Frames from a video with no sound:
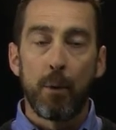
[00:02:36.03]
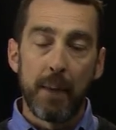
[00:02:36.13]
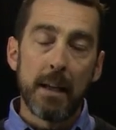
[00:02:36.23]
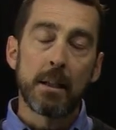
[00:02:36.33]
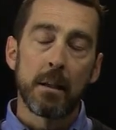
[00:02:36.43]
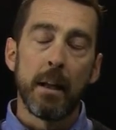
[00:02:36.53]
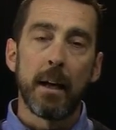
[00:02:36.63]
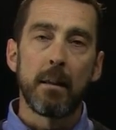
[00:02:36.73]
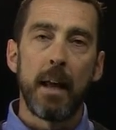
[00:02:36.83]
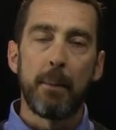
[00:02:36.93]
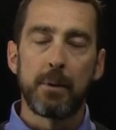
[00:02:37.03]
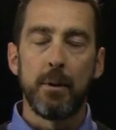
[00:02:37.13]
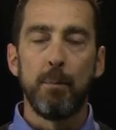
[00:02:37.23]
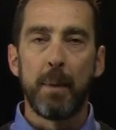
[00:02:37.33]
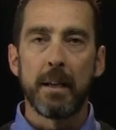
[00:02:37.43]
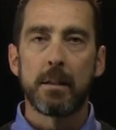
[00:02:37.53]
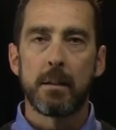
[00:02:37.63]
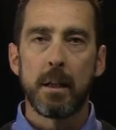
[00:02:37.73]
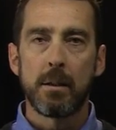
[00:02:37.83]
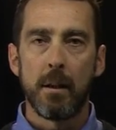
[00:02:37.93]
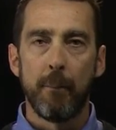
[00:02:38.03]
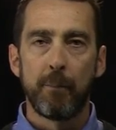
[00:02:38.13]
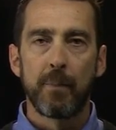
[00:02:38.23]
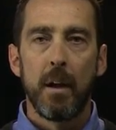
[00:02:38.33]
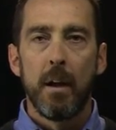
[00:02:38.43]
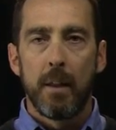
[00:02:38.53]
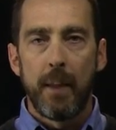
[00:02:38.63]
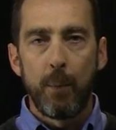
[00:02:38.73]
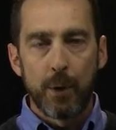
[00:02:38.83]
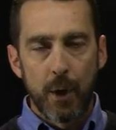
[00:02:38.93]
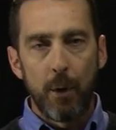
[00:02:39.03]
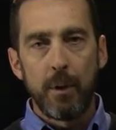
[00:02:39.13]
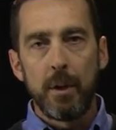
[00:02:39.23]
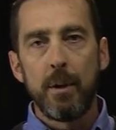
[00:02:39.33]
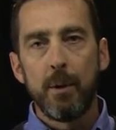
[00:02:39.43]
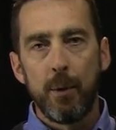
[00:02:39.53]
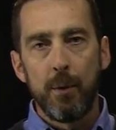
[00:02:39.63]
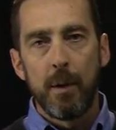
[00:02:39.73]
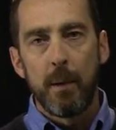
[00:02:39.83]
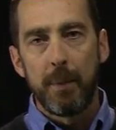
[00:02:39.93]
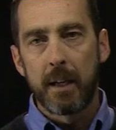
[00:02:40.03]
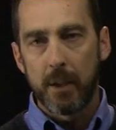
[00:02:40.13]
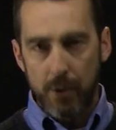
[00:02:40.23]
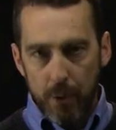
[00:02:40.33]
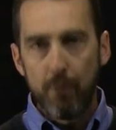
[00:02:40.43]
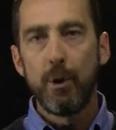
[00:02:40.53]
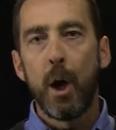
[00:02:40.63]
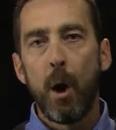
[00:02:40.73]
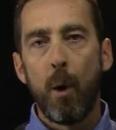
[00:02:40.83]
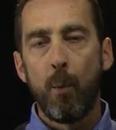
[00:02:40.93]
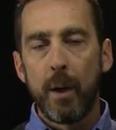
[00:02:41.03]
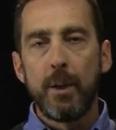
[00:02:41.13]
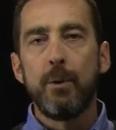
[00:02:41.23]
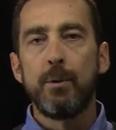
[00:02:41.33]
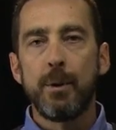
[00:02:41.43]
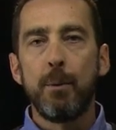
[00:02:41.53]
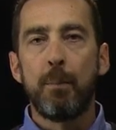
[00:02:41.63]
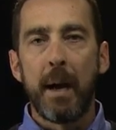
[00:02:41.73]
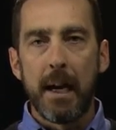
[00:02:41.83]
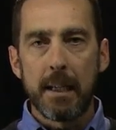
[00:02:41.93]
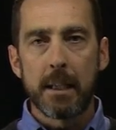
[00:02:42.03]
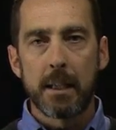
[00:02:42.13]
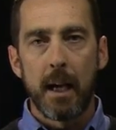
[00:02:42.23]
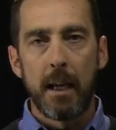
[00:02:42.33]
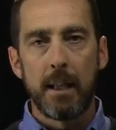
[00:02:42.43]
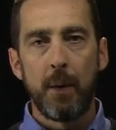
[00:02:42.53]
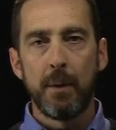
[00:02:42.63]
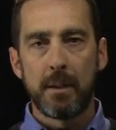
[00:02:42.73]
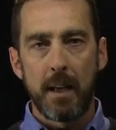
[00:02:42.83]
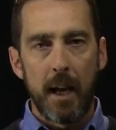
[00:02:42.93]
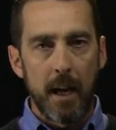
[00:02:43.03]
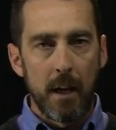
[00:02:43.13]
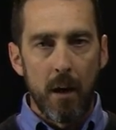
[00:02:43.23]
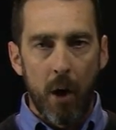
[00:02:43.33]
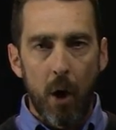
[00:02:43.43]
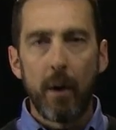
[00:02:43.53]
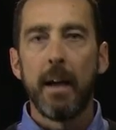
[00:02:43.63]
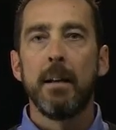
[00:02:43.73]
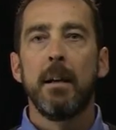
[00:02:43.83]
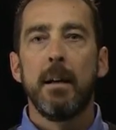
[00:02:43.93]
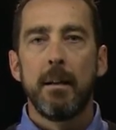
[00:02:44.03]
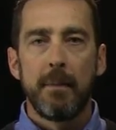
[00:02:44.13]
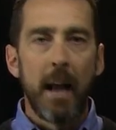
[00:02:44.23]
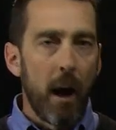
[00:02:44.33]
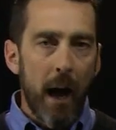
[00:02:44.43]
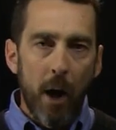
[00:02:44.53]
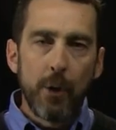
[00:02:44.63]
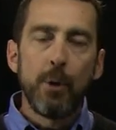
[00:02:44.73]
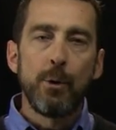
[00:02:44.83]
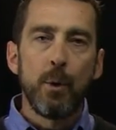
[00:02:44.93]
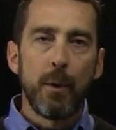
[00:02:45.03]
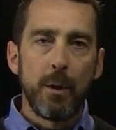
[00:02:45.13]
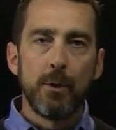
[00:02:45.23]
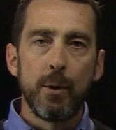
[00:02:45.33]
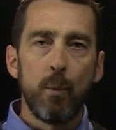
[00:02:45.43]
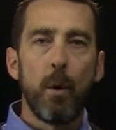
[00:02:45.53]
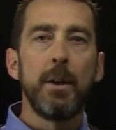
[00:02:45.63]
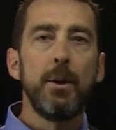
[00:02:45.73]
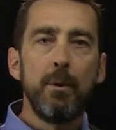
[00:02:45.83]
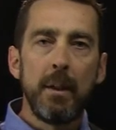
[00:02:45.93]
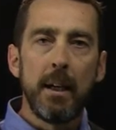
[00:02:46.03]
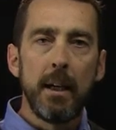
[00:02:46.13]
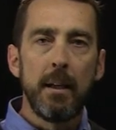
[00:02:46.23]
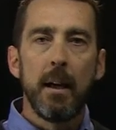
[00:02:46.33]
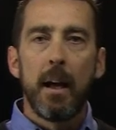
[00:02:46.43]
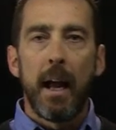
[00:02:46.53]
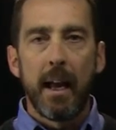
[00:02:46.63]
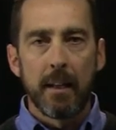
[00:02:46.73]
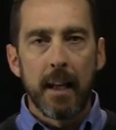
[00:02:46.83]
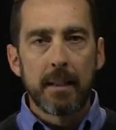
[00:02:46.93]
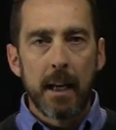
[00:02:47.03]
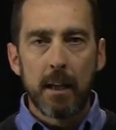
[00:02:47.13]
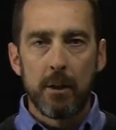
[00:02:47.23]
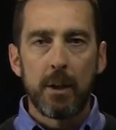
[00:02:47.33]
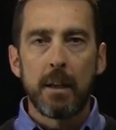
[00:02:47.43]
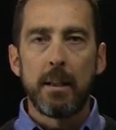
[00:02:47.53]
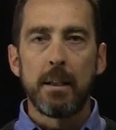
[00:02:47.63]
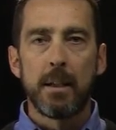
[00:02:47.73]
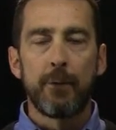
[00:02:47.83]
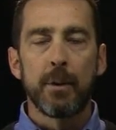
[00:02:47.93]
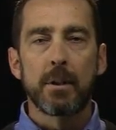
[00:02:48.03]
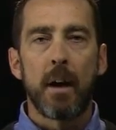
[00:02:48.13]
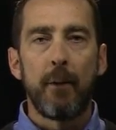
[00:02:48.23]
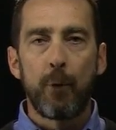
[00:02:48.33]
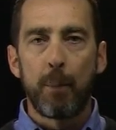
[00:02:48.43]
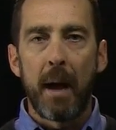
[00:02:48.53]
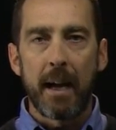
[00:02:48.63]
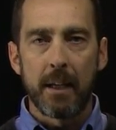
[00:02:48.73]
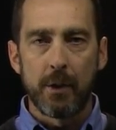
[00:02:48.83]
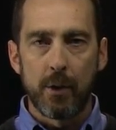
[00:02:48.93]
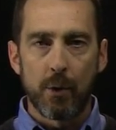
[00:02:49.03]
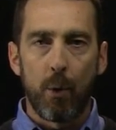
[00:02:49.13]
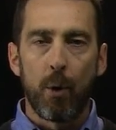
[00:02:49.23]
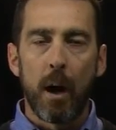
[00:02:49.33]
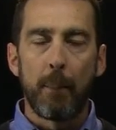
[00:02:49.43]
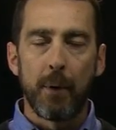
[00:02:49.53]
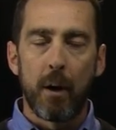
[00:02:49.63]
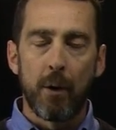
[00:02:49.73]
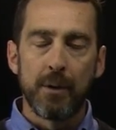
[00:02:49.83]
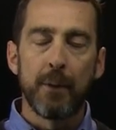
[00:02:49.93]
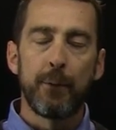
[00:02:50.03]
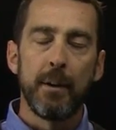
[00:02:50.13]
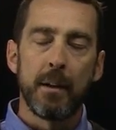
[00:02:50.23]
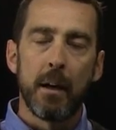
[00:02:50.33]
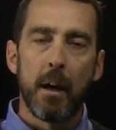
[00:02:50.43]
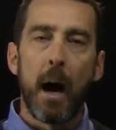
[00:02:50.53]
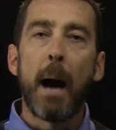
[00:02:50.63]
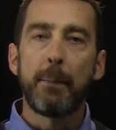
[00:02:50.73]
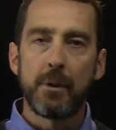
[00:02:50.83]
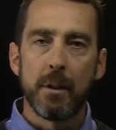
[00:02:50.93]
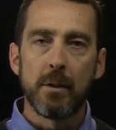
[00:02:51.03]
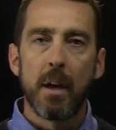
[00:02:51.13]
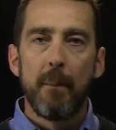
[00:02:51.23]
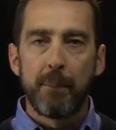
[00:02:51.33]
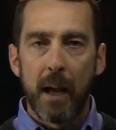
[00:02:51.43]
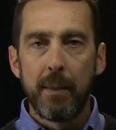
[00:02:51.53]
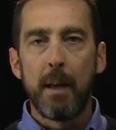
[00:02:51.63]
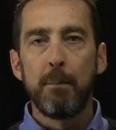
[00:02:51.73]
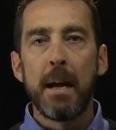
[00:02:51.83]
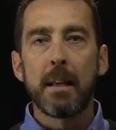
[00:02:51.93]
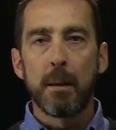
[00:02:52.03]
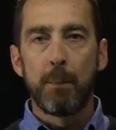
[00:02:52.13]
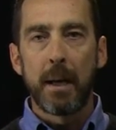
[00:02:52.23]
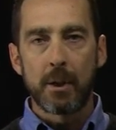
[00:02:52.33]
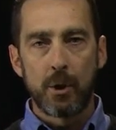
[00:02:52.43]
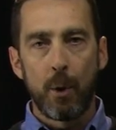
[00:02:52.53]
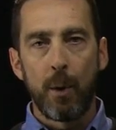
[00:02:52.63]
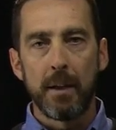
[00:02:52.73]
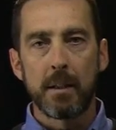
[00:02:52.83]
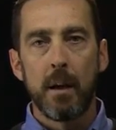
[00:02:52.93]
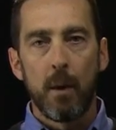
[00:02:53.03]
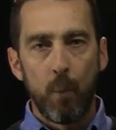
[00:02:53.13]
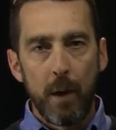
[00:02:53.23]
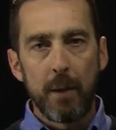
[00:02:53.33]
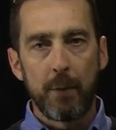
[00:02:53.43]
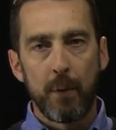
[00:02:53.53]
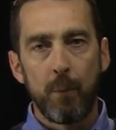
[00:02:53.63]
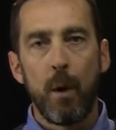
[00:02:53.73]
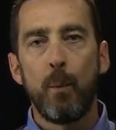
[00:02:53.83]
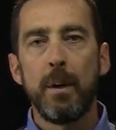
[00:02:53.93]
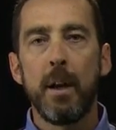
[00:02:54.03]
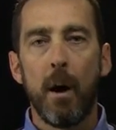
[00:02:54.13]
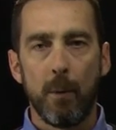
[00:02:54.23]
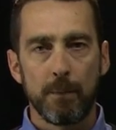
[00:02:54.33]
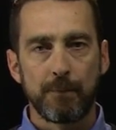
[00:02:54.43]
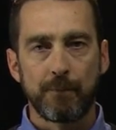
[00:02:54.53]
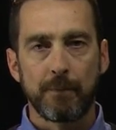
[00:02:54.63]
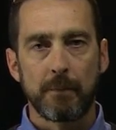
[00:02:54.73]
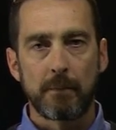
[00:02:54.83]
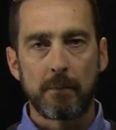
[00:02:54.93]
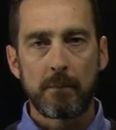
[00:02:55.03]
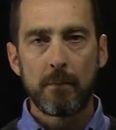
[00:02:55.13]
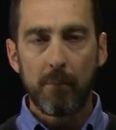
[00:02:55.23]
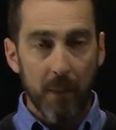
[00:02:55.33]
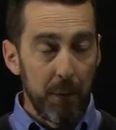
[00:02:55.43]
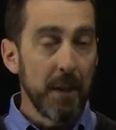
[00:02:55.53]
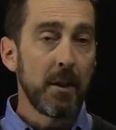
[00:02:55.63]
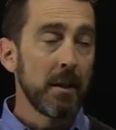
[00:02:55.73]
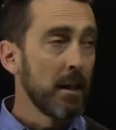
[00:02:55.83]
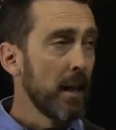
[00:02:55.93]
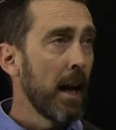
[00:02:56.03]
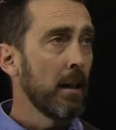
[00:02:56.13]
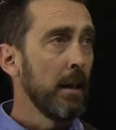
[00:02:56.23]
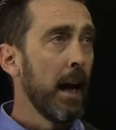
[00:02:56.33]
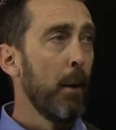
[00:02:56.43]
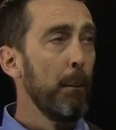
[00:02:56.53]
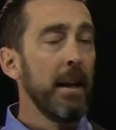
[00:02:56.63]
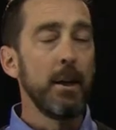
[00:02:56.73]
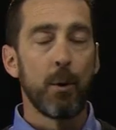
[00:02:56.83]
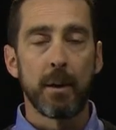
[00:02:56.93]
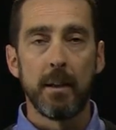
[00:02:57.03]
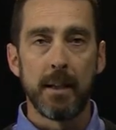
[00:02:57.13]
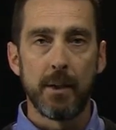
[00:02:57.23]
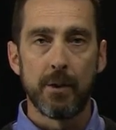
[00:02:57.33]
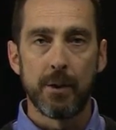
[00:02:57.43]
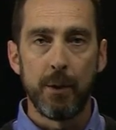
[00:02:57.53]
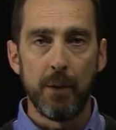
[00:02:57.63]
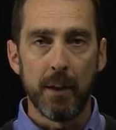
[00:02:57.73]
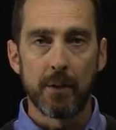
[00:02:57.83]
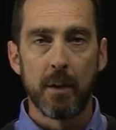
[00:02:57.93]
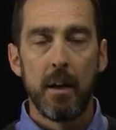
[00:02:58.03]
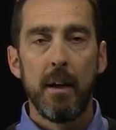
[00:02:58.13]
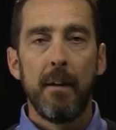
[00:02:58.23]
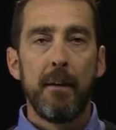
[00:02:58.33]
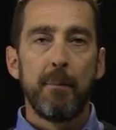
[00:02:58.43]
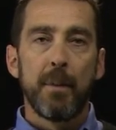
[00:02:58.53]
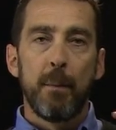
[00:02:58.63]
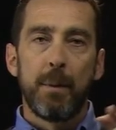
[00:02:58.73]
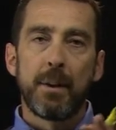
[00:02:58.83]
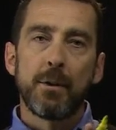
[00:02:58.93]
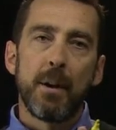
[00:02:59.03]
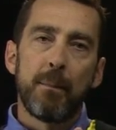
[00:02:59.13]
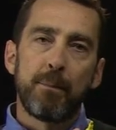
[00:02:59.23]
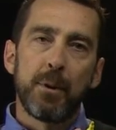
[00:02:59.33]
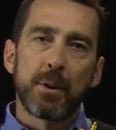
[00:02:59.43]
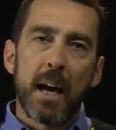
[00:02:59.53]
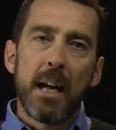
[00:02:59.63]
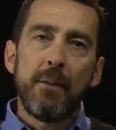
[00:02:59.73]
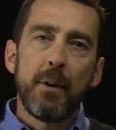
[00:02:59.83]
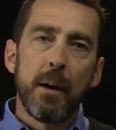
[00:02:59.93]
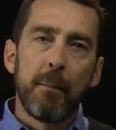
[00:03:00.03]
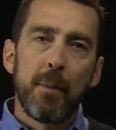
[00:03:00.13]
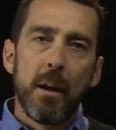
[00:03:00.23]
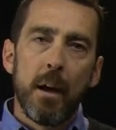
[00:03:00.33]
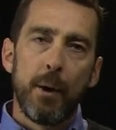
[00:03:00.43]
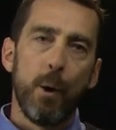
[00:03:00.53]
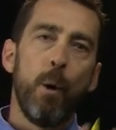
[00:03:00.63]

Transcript: they select the absolute best system. They would go to you because you know what you do best, and they would say, all right, now, how do you do what you do? What do you need? And let's take a look at these different software packages or different options, and then make the best choice with what we know. This is exactly how many organizations do this. But there's kind of an